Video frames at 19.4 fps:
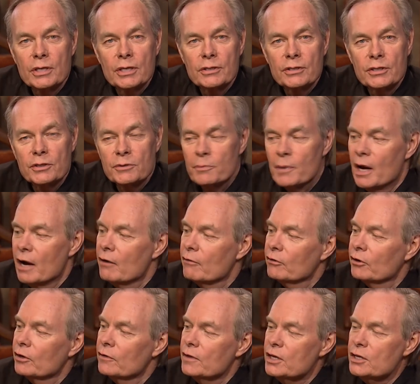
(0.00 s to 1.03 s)
This is
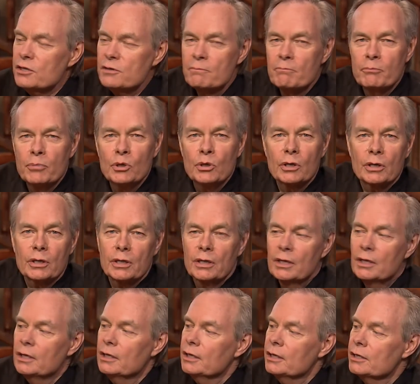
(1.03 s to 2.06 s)
powerful. And this book
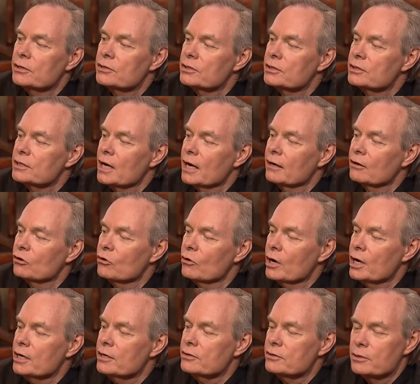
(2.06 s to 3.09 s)
is entitled
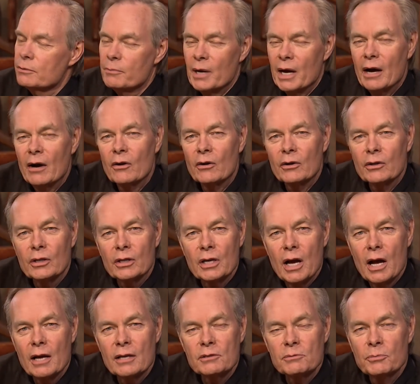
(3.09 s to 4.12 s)
Grace, the Power of the
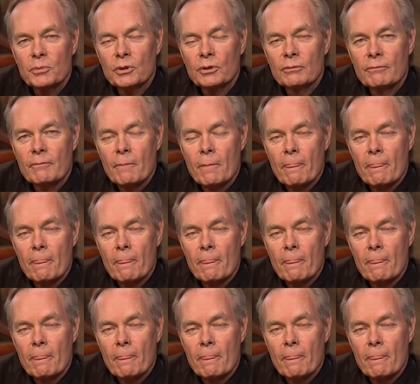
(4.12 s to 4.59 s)
Gospel.